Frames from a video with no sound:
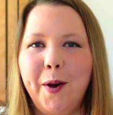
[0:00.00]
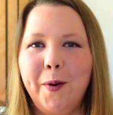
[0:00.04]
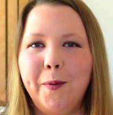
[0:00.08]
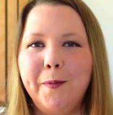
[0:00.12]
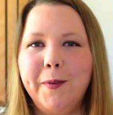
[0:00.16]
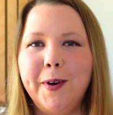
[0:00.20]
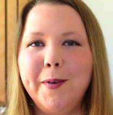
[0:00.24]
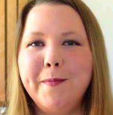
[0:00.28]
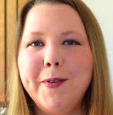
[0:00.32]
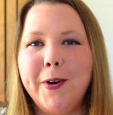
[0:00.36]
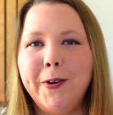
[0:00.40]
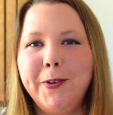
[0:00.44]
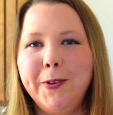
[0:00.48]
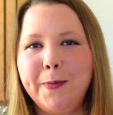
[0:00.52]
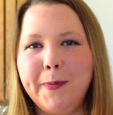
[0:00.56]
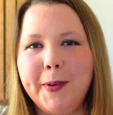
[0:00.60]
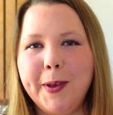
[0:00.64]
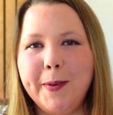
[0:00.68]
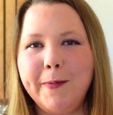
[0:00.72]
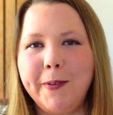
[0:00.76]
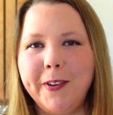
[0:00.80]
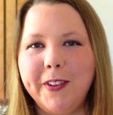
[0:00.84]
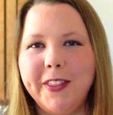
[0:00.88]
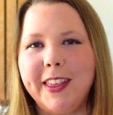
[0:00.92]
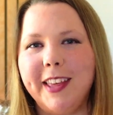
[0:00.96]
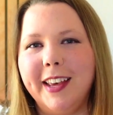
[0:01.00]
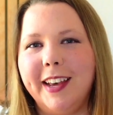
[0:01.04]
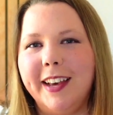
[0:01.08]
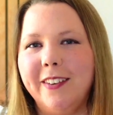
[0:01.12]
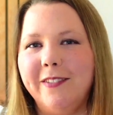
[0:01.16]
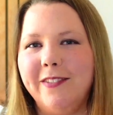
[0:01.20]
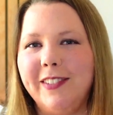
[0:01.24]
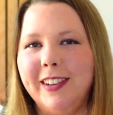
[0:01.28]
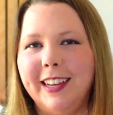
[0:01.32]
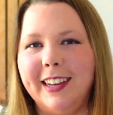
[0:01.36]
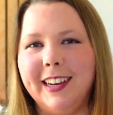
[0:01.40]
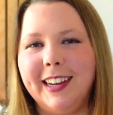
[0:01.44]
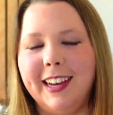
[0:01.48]
When most people think of
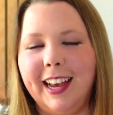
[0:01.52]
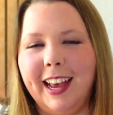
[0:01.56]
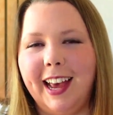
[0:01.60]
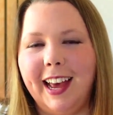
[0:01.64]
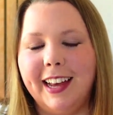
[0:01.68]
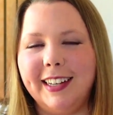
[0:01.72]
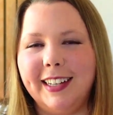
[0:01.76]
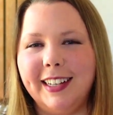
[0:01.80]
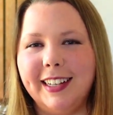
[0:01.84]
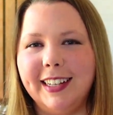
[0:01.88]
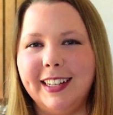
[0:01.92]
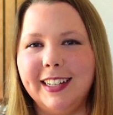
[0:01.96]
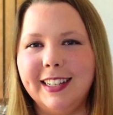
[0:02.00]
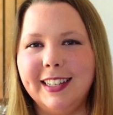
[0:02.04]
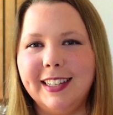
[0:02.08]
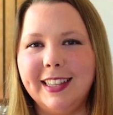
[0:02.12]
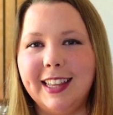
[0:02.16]
data analysts,